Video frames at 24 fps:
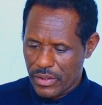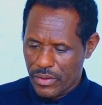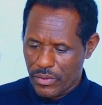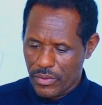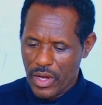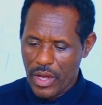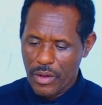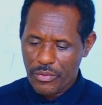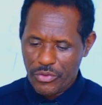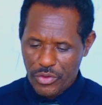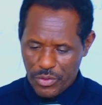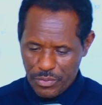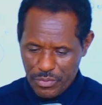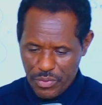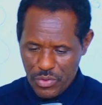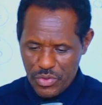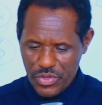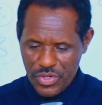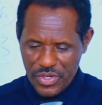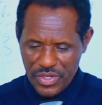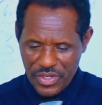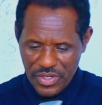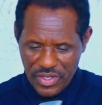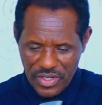We have to
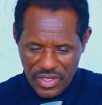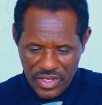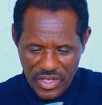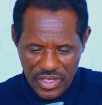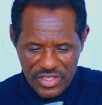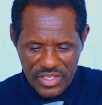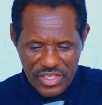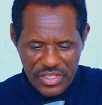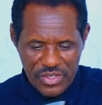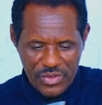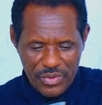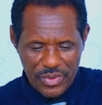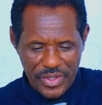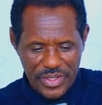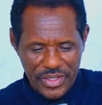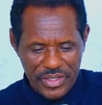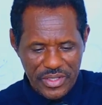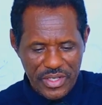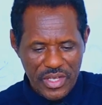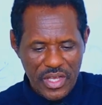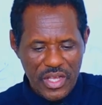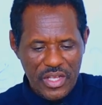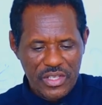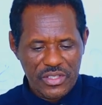push in this way.
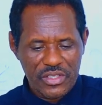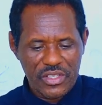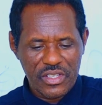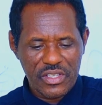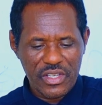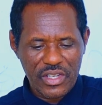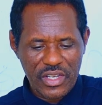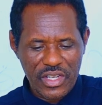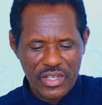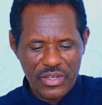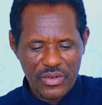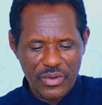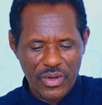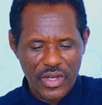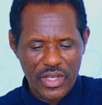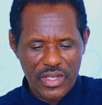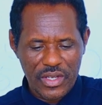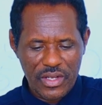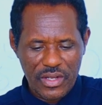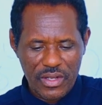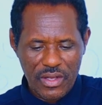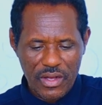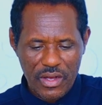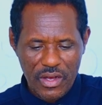The second
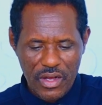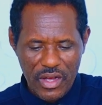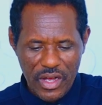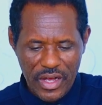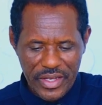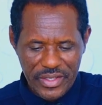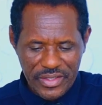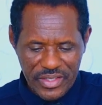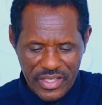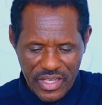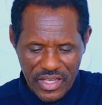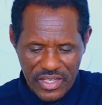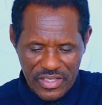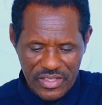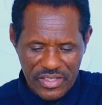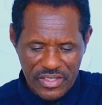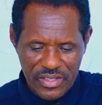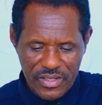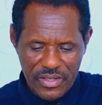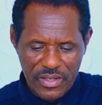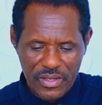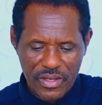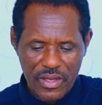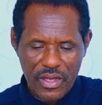one, high
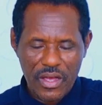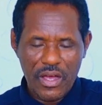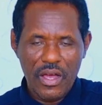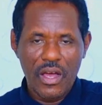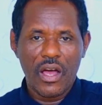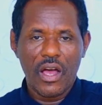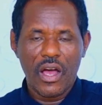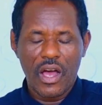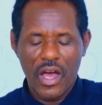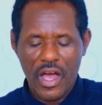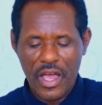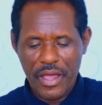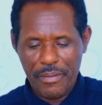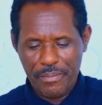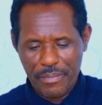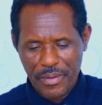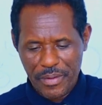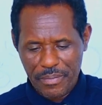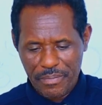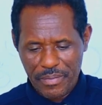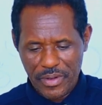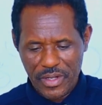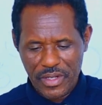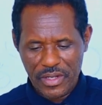task, high
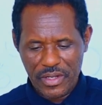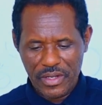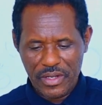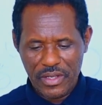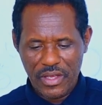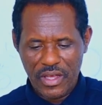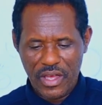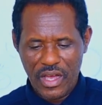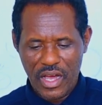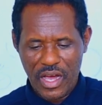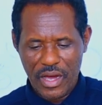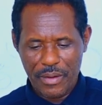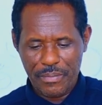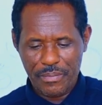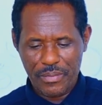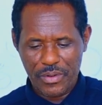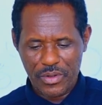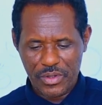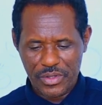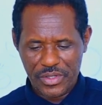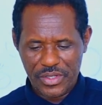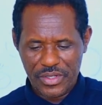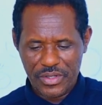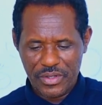people
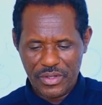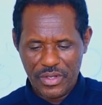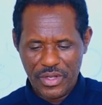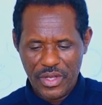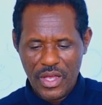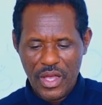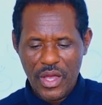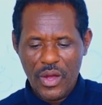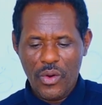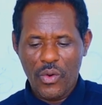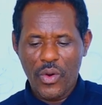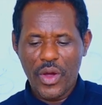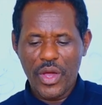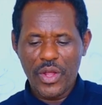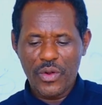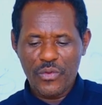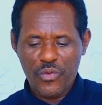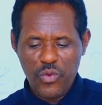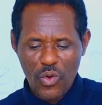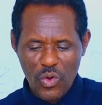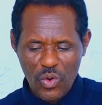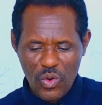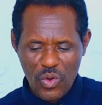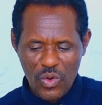approach. When
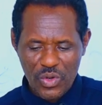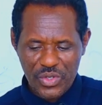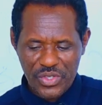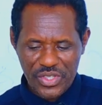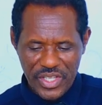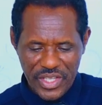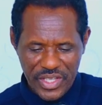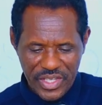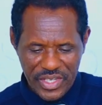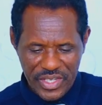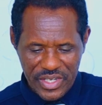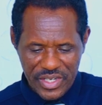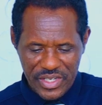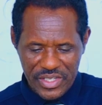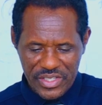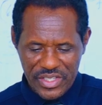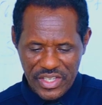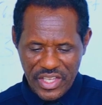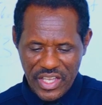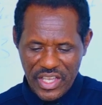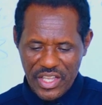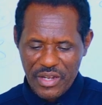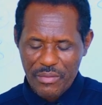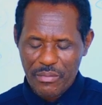followers increase
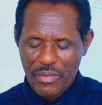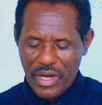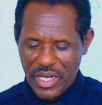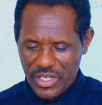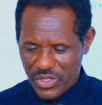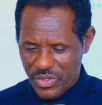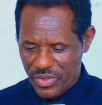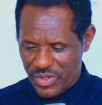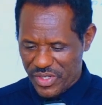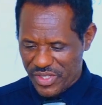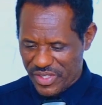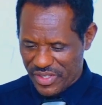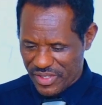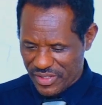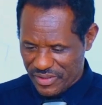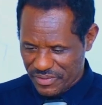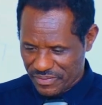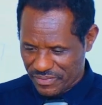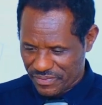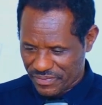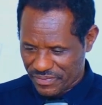in maturity,